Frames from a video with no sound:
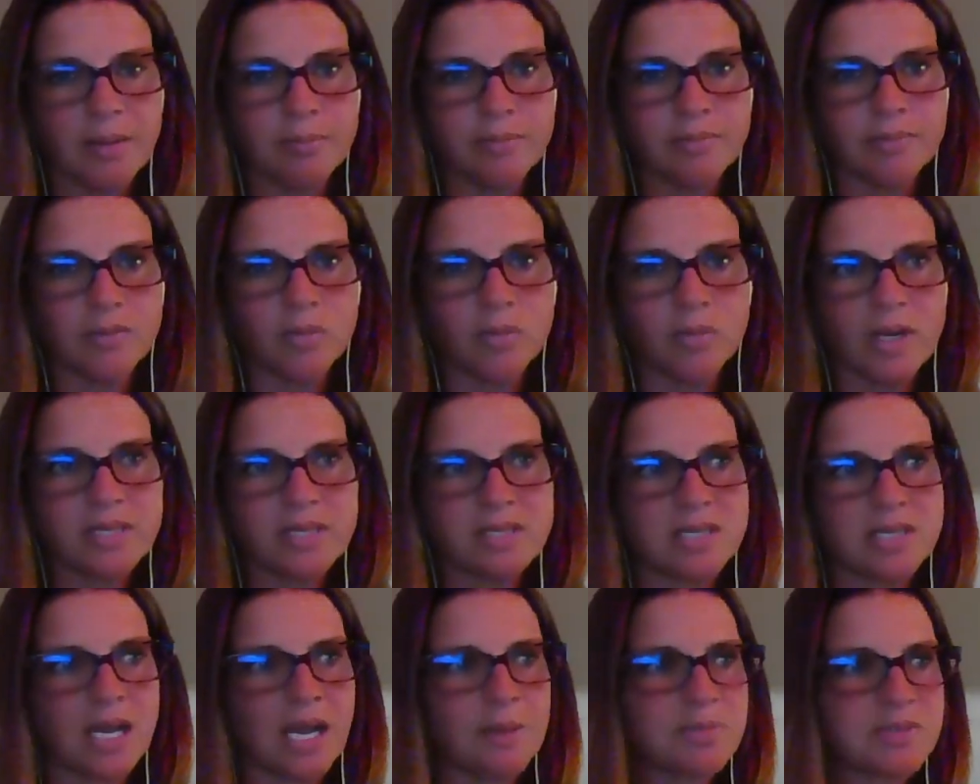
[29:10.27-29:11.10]
What
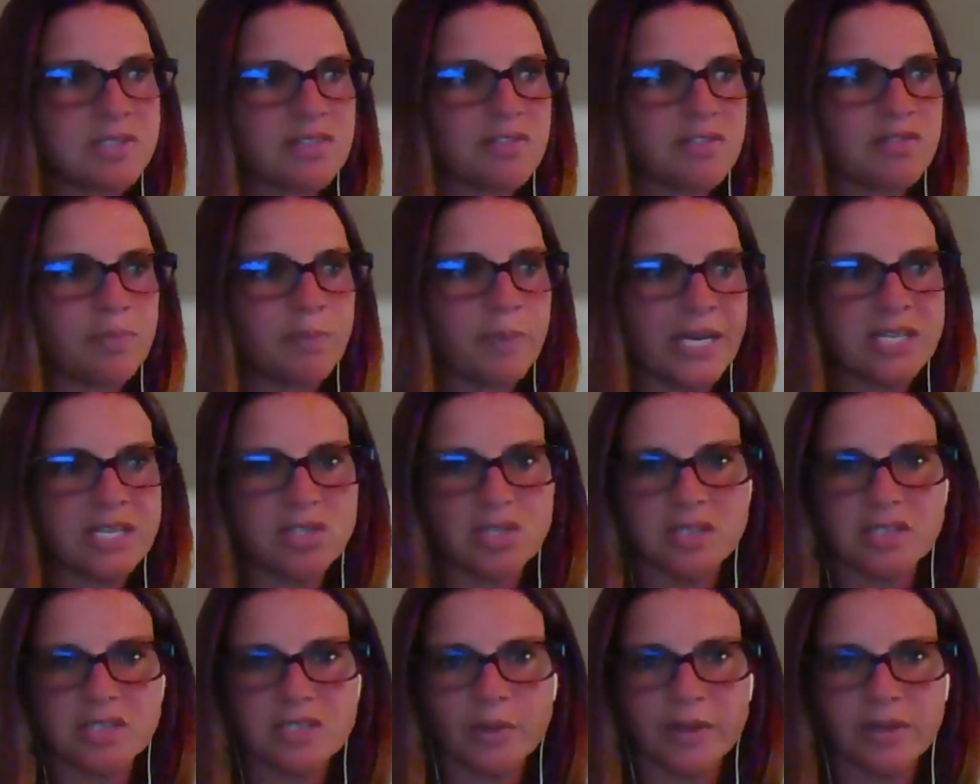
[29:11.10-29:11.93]
types of
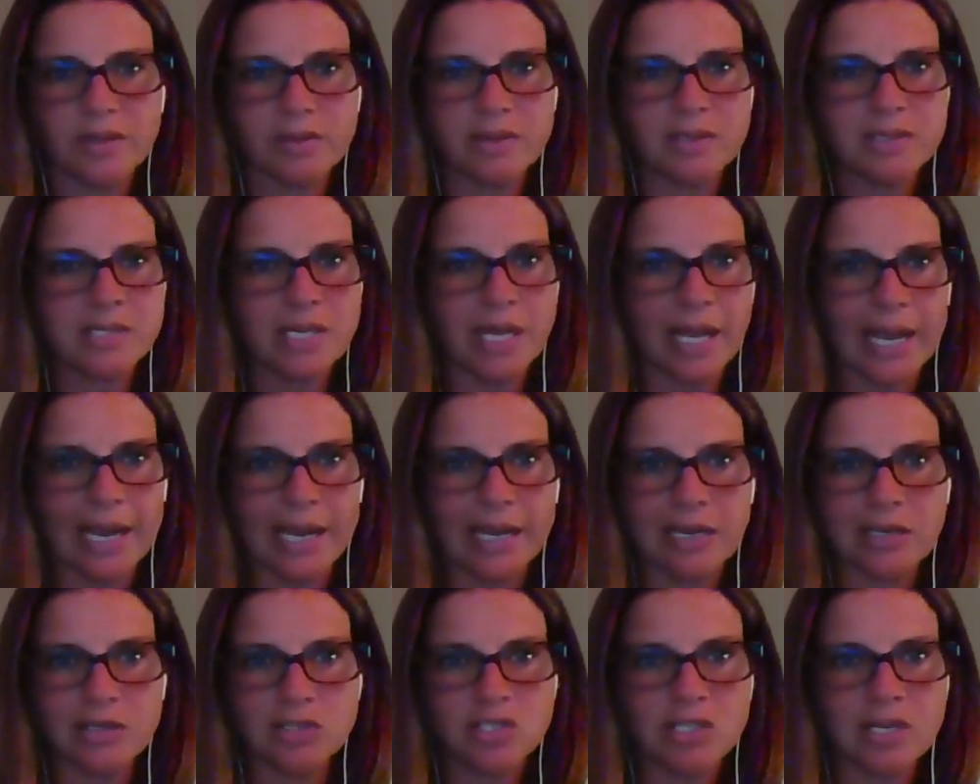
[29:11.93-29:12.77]
patients, whether it's
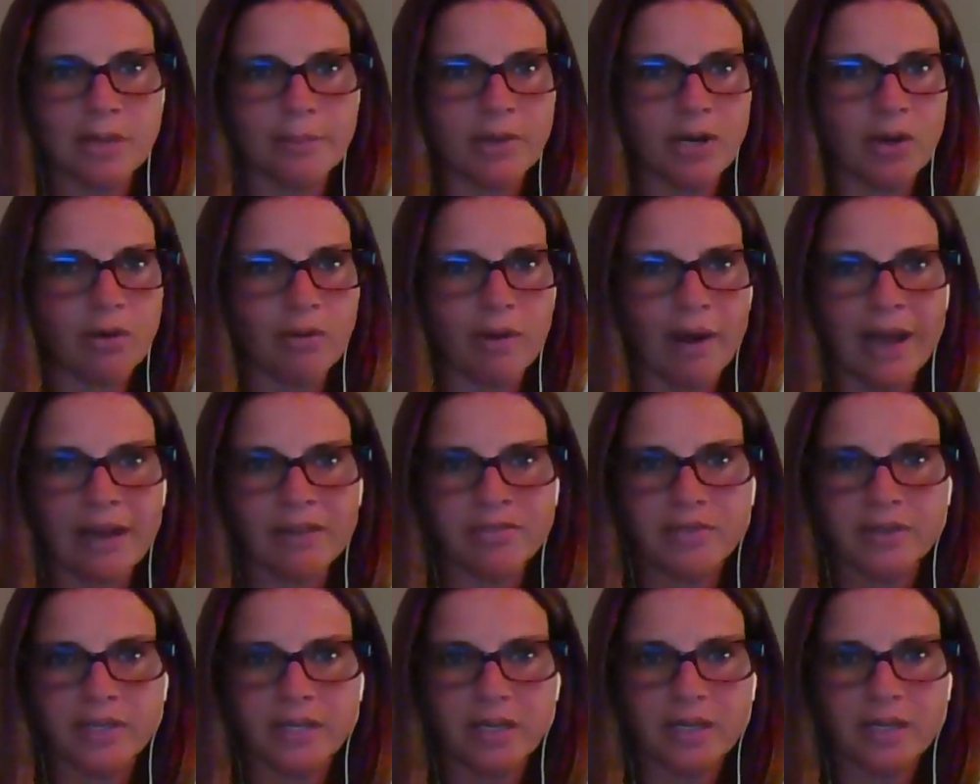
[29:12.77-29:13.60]
age,
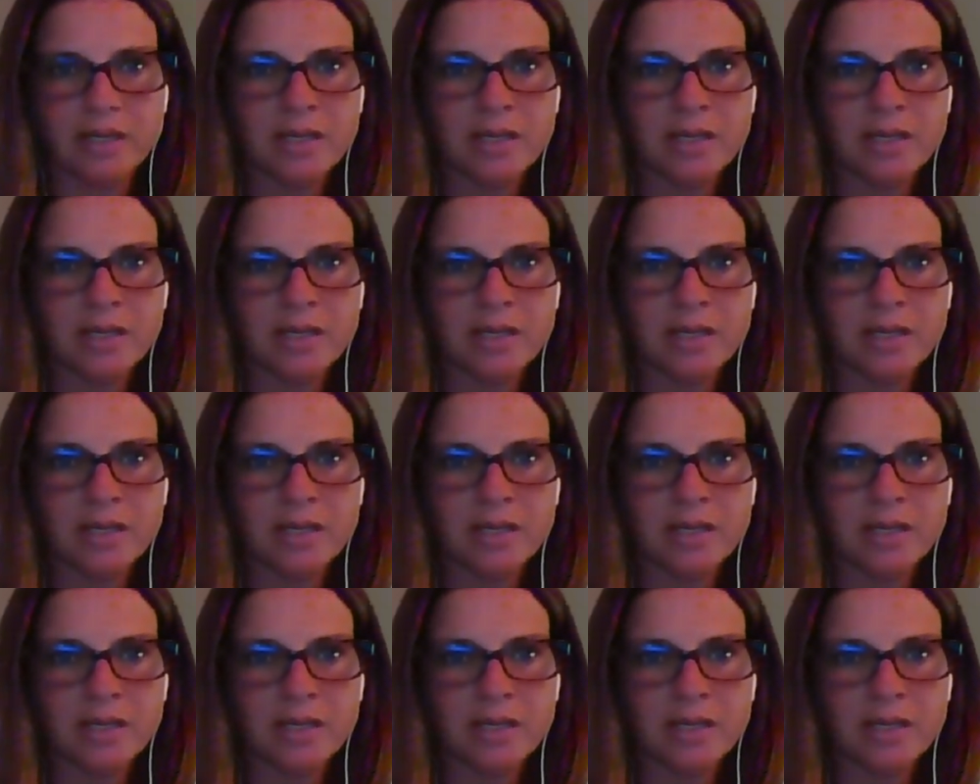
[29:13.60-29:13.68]
demographic,